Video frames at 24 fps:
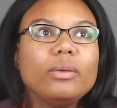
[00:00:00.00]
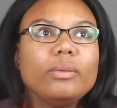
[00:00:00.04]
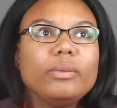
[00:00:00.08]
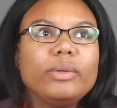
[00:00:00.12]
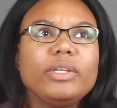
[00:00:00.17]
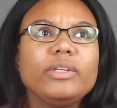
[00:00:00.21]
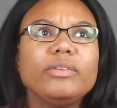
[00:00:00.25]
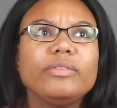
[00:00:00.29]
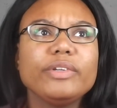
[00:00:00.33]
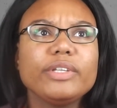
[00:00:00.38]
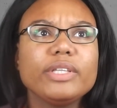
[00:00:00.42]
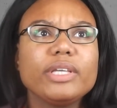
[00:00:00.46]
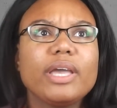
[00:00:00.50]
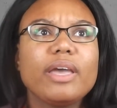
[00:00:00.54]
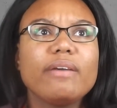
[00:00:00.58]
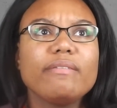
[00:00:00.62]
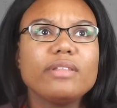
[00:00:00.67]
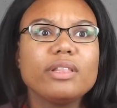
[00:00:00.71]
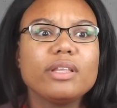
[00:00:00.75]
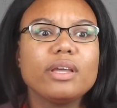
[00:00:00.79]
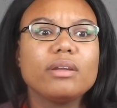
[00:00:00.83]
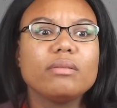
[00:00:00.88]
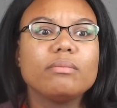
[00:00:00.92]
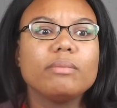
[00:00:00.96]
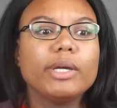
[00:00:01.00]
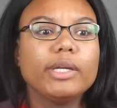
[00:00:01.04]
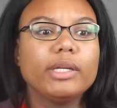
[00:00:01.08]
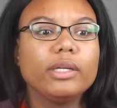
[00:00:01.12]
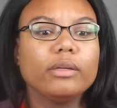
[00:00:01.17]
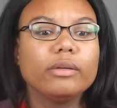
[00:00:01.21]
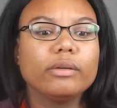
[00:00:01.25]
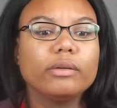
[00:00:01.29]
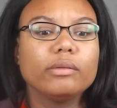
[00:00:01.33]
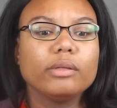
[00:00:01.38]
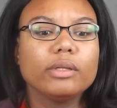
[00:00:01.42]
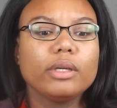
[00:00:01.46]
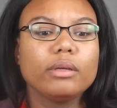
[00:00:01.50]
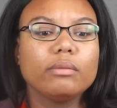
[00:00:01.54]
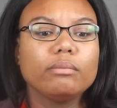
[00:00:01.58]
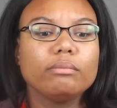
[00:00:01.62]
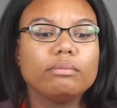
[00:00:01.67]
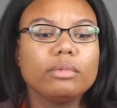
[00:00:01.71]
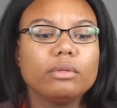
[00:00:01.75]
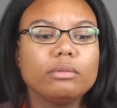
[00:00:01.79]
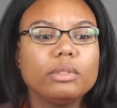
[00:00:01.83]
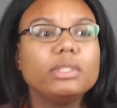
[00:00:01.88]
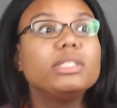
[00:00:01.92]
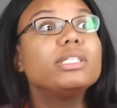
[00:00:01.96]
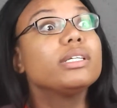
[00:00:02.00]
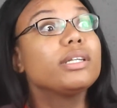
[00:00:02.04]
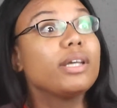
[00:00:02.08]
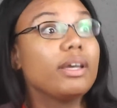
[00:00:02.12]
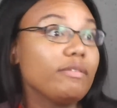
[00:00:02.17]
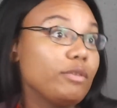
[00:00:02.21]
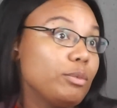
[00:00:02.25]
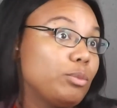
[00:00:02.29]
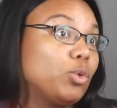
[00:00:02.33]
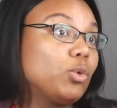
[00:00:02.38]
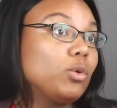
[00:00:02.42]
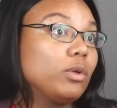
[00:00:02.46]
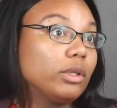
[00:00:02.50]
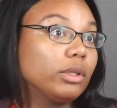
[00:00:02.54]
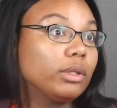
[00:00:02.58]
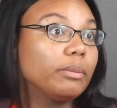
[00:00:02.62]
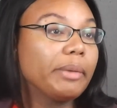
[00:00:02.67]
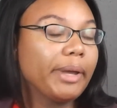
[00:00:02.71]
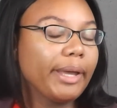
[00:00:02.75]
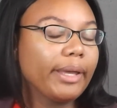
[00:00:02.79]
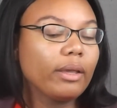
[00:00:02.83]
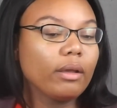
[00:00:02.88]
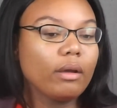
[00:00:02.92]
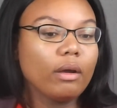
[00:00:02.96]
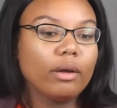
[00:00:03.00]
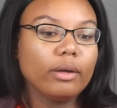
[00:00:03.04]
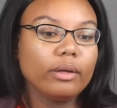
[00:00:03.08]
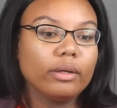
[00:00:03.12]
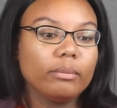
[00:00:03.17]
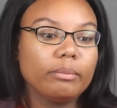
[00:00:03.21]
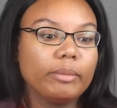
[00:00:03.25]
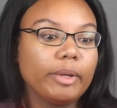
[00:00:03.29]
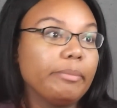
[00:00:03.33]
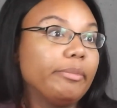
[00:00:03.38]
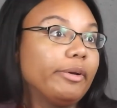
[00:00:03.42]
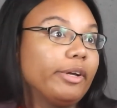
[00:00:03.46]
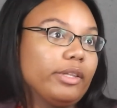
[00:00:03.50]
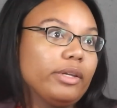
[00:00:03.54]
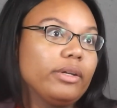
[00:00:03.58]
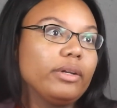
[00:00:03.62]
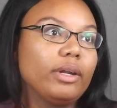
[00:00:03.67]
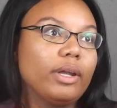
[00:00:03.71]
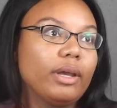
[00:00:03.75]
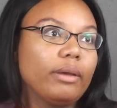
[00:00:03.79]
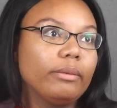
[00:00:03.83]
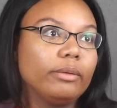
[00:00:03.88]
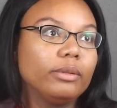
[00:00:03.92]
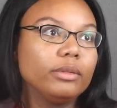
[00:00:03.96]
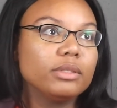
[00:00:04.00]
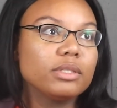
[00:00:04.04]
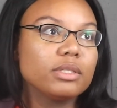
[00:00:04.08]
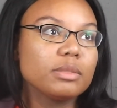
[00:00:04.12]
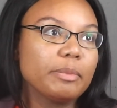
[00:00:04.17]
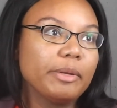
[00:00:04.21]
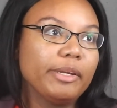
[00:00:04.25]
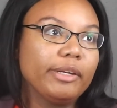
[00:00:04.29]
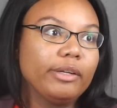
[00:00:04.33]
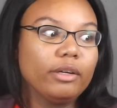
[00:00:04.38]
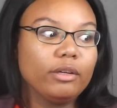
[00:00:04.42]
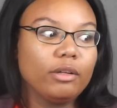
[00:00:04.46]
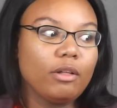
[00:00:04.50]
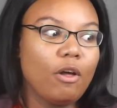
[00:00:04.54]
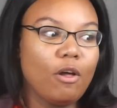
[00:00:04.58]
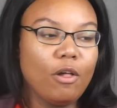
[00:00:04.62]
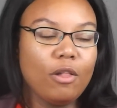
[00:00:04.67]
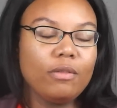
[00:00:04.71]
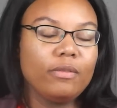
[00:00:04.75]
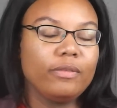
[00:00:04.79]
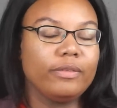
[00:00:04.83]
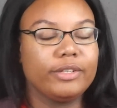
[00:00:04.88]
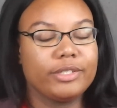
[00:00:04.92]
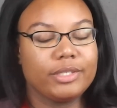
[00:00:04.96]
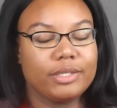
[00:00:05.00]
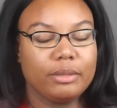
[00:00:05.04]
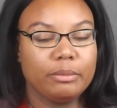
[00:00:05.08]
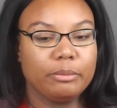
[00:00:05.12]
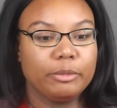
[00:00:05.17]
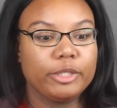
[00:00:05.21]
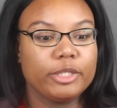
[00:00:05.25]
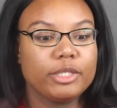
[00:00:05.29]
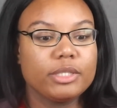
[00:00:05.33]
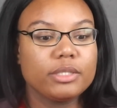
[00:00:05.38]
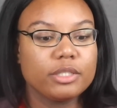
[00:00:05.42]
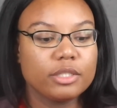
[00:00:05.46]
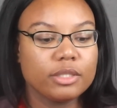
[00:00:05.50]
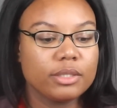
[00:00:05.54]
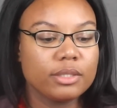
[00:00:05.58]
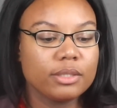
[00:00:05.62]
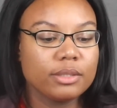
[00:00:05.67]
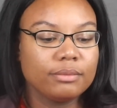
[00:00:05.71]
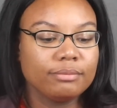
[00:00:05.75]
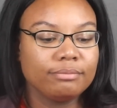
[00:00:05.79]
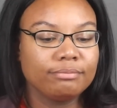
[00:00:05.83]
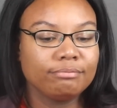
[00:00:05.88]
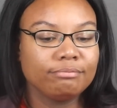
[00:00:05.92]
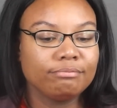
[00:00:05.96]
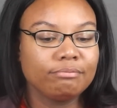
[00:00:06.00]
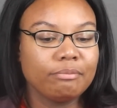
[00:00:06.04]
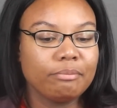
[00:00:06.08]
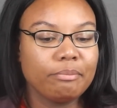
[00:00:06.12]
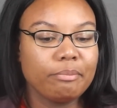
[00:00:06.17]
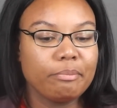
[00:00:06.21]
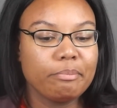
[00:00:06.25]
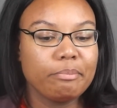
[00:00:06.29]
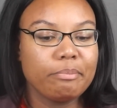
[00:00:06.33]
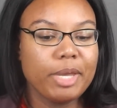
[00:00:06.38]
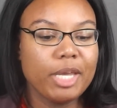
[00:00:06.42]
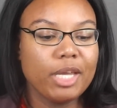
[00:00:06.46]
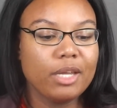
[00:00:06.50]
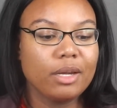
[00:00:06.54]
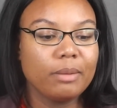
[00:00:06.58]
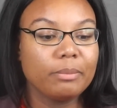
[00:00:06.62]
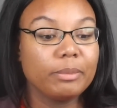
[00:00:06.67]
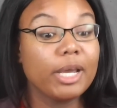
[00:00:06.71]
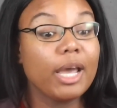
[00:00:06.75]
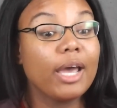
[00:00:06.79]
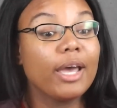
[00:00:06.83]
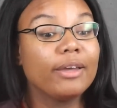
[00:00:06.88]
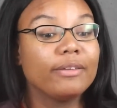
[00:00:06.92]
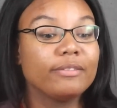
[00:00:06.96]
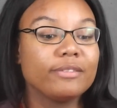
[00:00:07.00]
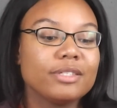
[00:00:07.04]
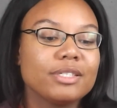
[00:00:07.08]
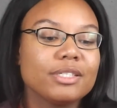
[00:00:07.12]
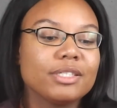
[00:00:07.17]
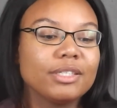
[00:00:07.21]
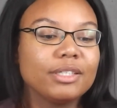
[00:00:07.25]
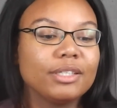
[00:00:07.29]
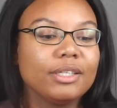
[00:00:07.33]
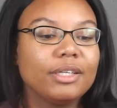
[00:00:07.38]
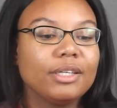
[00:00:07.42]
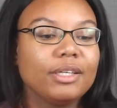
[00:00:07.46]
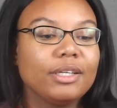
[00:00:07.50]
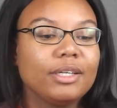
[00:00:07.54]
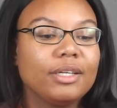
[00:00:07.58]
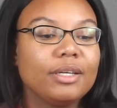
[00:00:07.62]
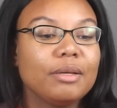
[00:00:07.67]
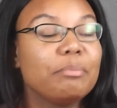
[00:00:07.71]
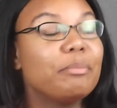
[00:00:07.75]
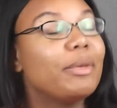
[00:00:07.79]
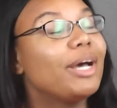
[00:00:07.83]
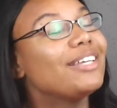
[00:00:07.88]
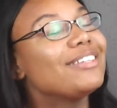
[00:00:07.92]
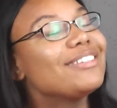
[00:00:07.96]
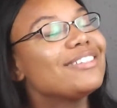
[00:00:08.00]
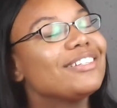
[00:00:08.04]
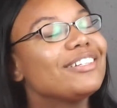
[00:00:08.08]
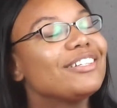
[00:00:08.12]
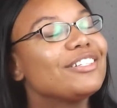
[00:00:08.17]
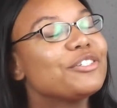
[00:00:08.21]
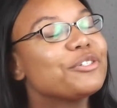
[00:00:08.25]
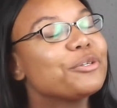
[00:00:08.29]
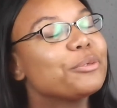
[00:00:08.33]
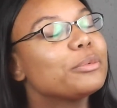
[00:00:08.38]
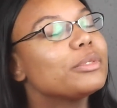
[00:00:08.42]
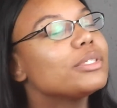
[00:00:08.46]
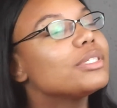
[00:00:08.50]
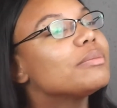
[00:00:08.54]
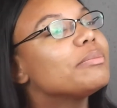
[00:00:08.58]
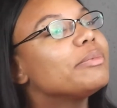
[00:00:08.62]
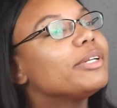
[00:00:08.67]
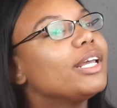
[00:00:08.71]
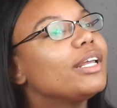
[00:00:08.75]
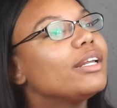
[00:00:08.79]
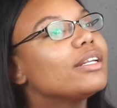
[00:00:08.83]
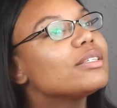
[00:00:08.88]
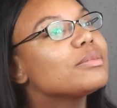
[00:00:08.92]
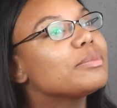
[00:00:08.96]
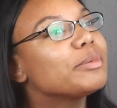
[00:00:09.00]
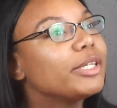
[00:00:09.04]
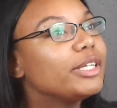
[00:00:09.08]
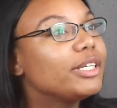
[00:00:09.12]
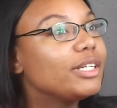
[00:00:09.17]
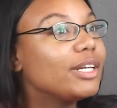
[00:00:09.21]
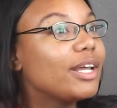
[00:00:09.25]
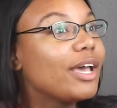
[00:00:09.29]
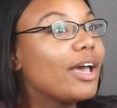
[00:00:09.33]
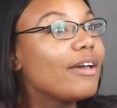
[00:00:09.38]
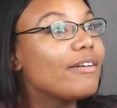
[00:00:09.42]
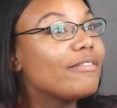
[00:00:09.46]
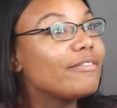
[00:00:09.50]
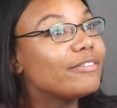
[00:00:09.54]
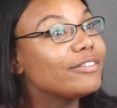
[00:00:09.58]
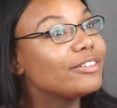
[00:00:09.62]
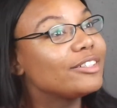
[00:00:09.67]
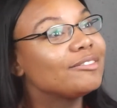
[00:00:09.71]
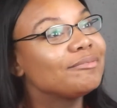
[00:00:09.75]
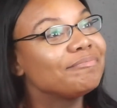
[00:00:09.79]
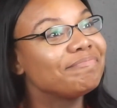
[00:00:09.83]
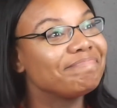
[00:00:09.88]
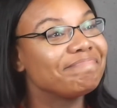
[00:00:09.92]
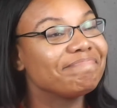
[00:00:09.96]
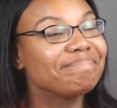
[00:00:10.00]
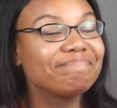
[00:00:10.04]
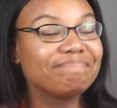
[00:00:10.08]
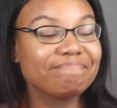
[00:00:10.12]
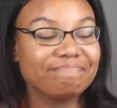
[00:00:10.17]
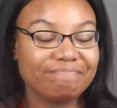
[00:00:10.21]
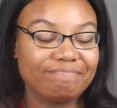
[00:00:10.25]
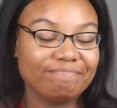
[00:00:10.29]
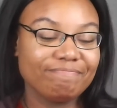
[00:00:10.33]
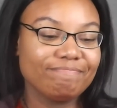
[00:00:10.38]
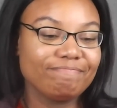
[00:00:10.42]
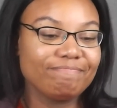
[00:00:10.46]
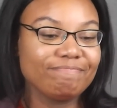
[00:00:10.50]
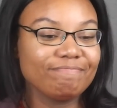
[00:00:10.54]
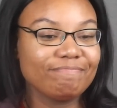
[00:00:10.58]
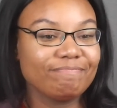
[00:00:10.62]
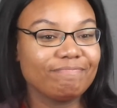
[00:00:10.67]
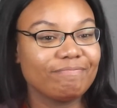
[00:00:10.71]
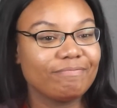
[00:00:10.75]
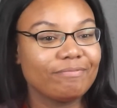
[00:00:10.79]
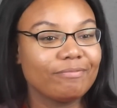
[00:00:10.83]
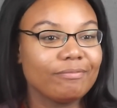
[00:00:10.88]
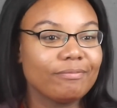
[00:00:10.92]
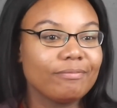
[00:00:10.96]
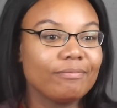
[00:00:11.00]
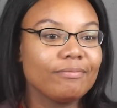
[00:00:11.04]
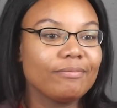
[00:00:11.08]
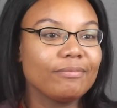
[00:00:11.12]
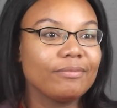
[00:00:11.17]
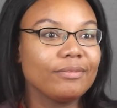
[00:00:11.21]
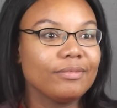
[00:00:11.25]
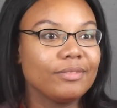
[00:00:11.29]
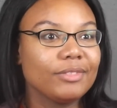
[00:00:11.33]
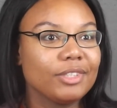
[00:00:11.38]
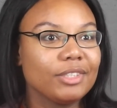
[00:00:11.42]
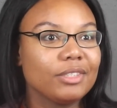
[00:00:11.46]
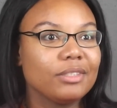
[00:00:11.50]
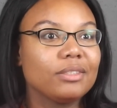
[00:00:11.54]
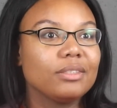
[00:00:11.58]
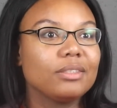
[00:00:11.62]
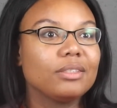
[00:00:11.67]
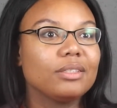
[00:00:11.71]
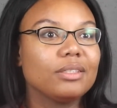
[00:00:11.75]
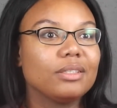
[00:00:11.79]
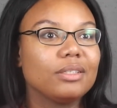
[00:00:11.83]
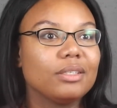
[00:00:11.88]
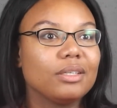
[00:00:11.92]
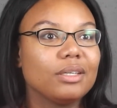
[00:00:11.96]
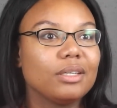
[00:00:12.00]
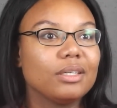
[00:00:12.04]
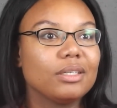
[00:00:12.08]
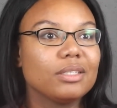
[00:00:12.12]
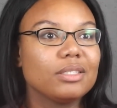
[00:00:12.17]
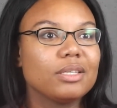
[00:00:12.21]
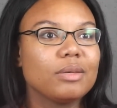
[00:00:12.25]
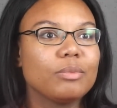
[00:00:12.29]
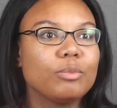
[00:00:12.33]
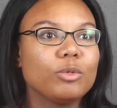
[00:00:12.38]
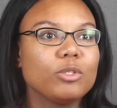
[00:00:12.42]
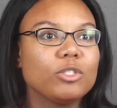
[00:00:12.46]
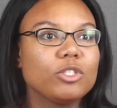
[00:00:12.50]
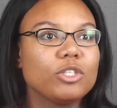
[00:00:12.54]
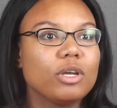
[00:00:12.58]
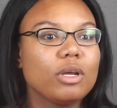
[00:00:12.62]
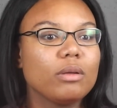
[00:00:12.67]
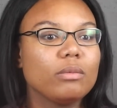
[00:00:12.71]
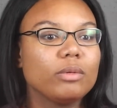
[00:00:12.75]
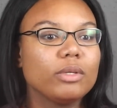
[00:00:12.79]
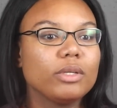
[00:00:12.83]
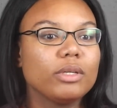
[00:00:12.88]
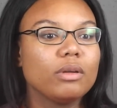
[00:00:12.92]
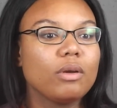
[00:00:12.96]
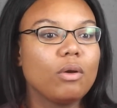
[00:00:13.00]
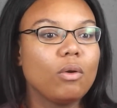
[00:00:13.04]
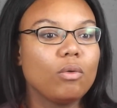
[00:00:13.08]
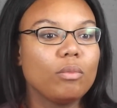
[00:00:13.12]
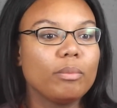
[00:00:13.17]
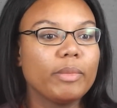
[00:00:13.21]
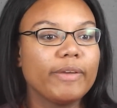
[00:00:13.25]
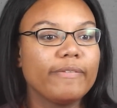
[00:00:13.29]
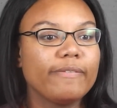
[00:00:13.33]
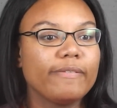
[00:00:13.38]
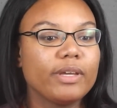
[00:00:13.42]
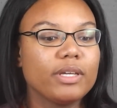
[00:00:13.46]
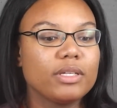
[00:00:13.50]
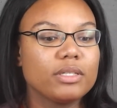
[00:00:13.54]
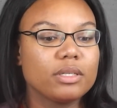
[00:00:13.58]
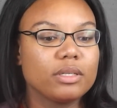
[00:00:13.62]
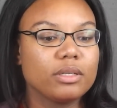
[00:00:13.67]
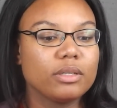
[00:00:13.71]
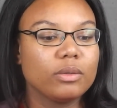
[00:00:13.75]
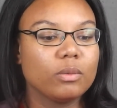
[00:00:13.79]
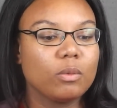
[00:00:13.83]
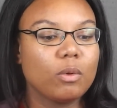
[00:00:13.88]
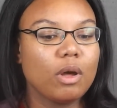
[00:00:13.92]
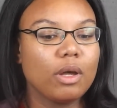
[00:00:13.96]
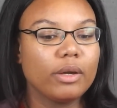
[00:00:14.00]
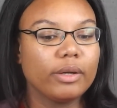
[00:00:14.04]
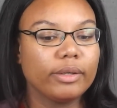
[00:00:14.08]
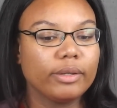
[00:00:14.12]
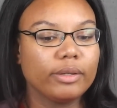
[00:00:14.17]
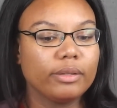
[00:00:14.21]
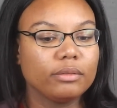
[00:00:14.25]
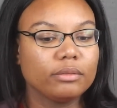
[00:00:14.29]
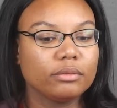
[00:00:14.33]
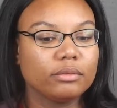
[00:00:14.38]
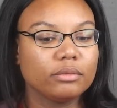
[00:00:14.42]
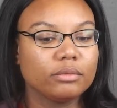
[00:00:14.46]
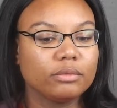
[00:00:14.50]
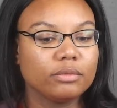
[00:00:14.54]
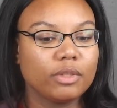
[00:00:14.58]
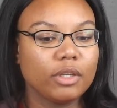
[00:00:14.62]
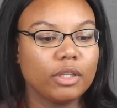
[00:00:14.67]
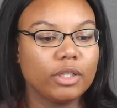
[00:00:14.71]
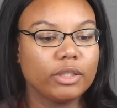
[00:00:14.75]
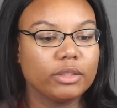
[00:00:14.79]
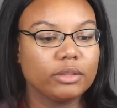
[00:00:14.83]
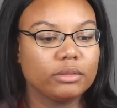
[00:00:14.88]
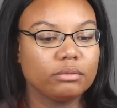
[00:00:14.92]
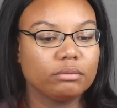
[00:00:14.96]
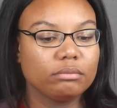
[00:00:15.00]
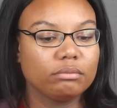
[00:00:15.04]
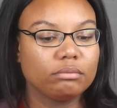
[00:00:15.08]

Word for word: We didn't really have a lot of money growing up. We did have a pool in the backyard, and my brother and I would spend all our summers just making up dives. My signature was the banana split and dive. Sounds fun. Except when Sean would hold my face underwater and fart.